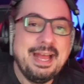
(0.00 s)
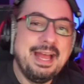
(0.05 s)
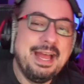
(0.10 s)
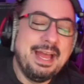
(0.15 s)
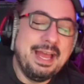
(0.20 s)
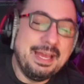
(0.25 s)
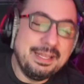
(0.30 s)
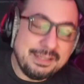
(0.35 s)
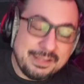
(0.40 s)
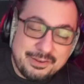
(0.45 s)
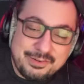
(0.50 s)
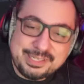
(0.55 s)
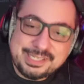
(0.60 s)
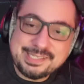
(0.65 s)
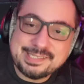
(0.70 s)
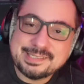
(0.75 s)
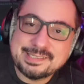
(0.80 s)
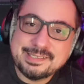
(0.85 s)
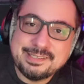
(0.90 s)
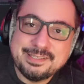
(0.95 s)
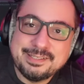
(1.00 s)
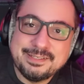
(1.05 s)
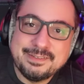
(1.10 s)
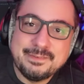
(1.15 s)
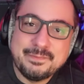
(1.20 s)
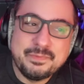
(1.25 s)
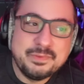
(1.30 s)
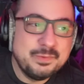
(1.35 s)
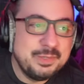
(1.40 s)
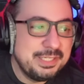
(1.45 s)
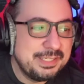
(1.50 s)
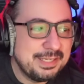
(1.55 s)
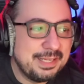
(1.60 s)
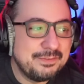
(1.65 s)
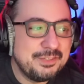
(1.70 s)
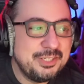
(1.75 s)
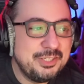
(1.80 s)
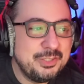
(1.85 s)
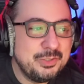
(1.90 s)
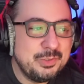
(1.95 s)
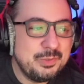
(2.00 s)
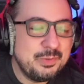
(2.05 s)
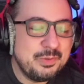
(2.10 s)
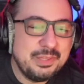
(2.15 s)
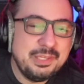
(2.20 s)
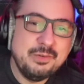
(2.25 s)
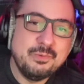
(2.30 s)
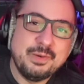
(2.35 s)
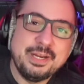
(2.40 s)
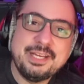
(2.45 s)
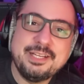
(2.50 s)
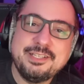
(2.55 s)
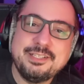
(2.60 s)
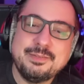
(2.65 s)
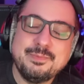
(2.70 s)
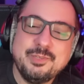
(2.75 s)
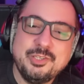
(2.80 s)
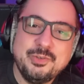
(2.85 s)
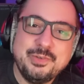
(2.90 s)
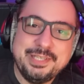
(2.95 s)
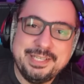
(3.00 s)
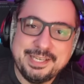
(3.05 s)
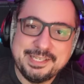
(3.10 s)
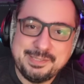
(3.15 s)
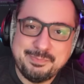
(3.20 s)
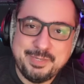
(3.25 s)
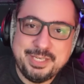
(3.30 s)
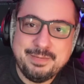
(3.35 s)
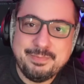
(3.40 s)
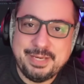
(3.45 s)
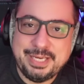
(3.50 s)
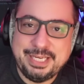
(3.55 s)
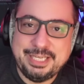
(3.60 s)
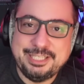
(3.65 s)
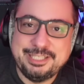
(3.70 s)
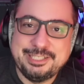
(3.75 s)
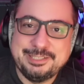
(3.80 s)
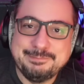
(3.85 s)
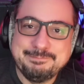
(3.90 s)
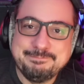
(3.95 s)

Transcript: And Lotus, we still have to do the random UESP page.